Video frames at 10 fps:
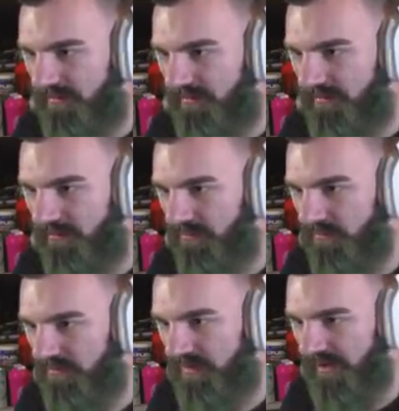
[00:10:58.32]

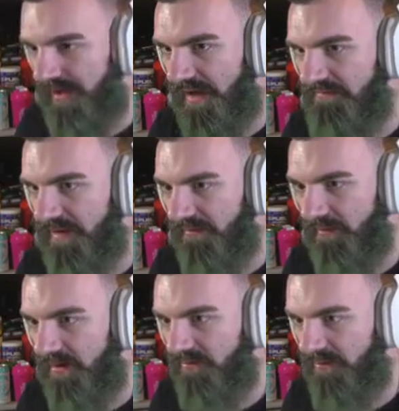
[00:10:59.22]
to say that I've never
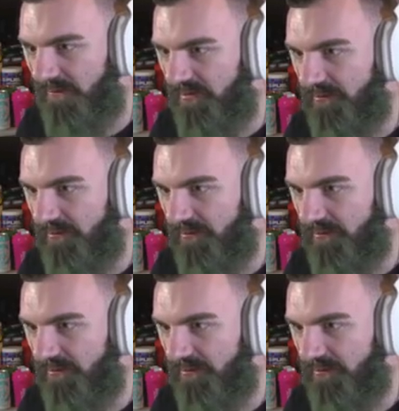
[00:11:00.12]
watched Red versus.